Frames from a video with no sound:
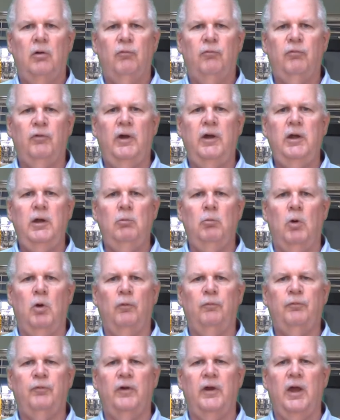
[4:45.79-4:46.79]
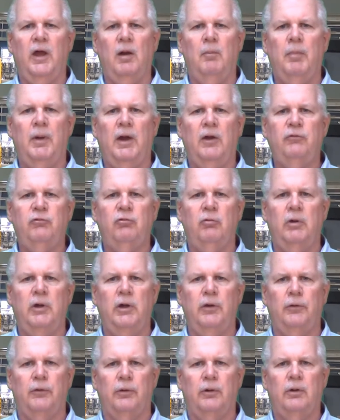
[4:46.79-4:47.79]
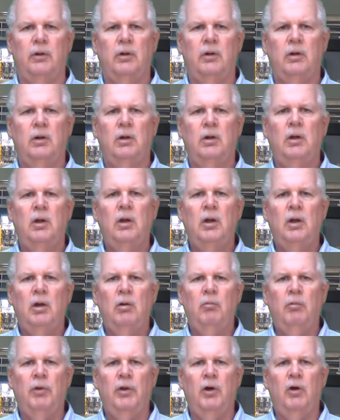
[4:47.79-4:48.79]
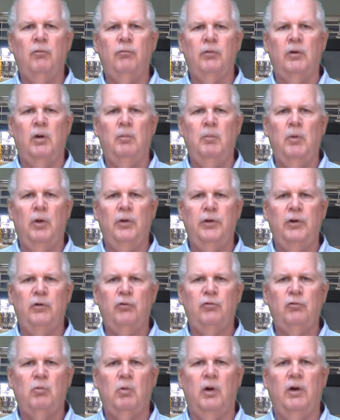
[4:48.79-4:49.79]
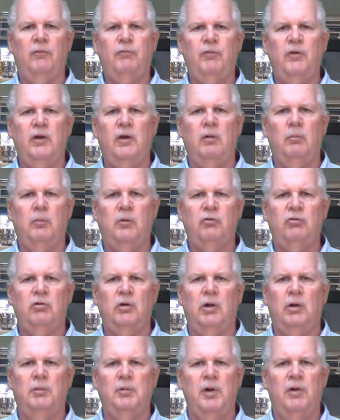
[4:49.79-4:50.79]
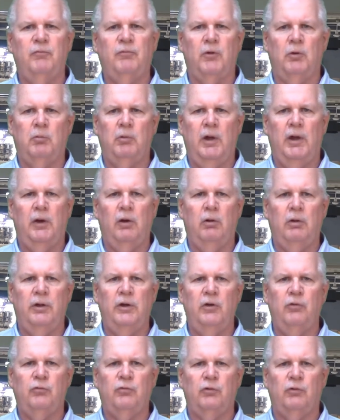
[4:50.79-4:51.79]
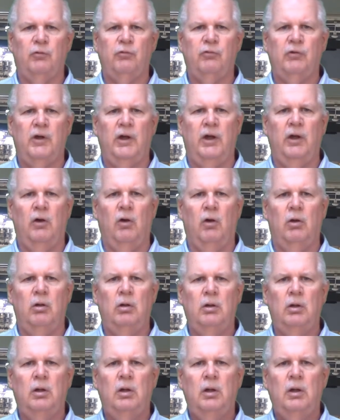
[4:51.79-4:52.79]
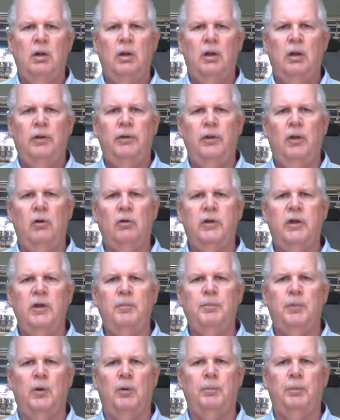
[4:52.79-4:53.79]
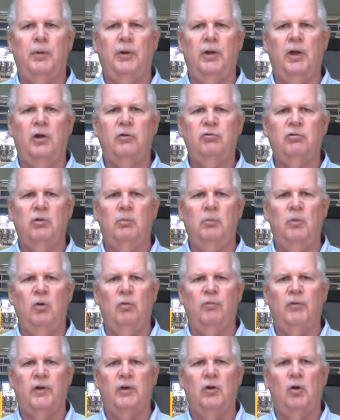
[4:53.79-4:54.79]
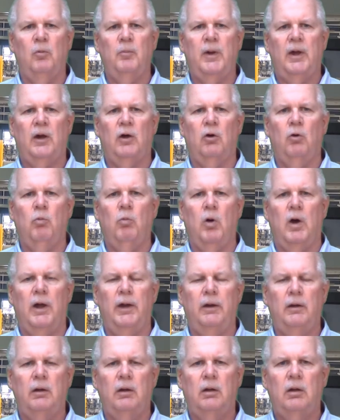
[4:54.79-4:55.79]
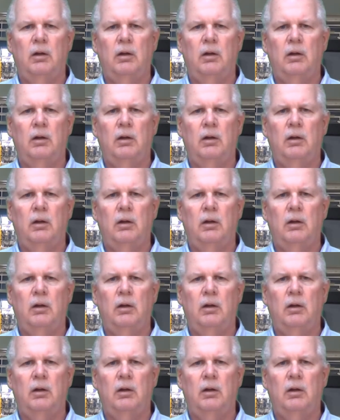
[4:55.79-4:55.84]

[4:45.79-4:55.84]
Fran won't forget about you either. With over 1 million square feet of machinery for rental, lease, or sale, they'll keep your production moving no matter what.